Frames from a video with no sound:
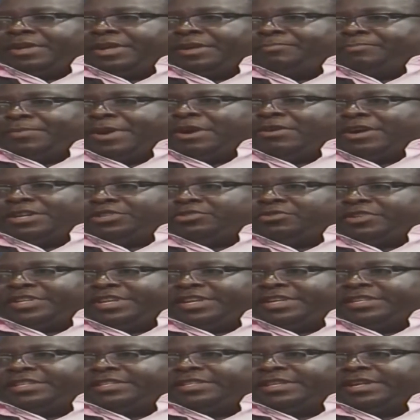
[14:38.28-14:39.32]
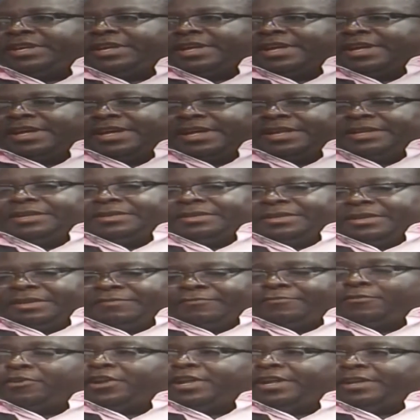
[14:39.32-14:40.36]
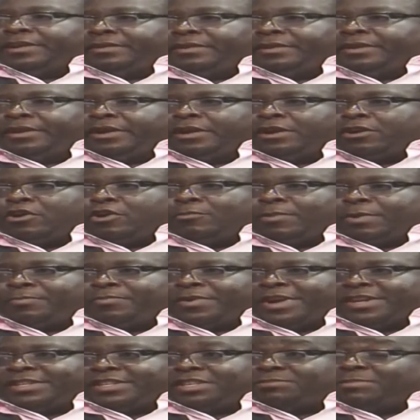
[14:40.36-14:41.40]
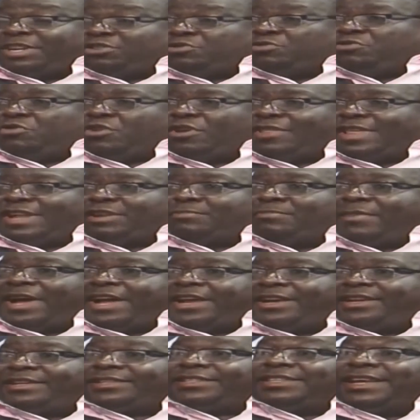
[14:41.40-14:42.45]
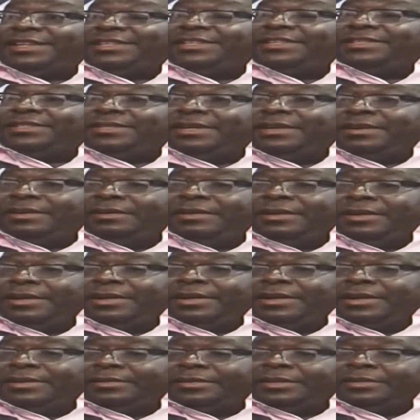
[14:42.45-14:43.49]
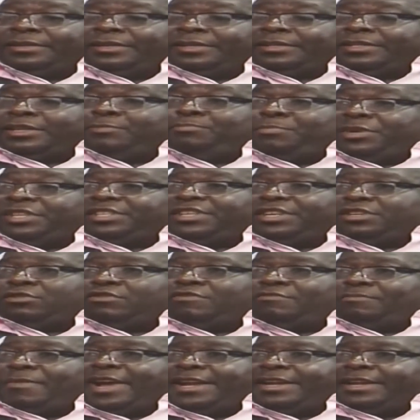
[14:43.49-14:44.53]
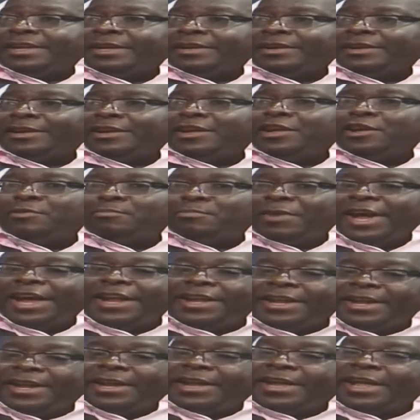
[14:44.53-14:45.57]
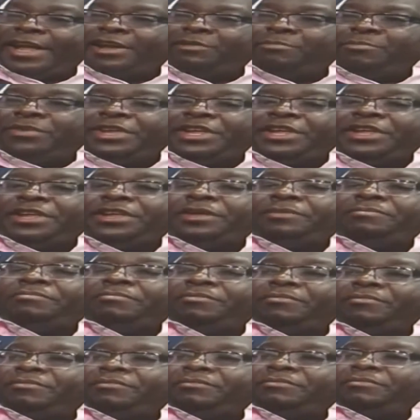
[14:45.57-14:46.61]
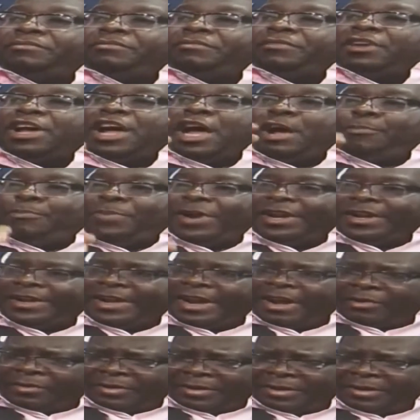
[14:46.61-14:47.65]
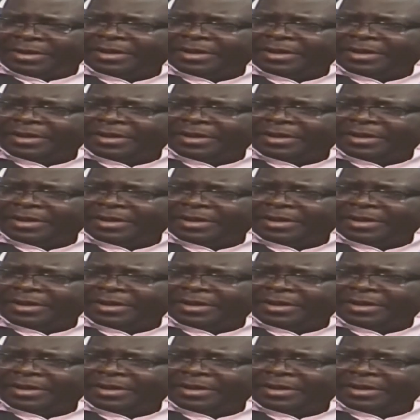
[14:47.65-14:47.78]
power shortage and fallen copper prices. But you know that such is a business of mining. Mining can be up and down.